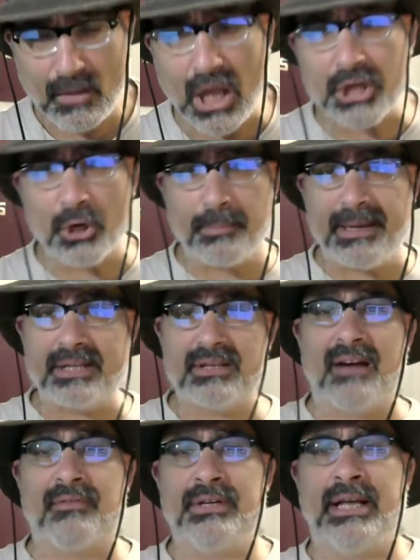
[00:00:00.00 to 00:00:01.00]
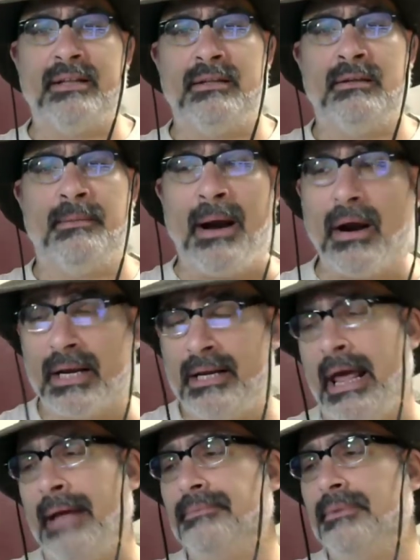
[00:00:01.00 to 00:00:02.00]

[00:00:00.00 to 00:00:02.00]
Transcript: European sovereign debt and American debt,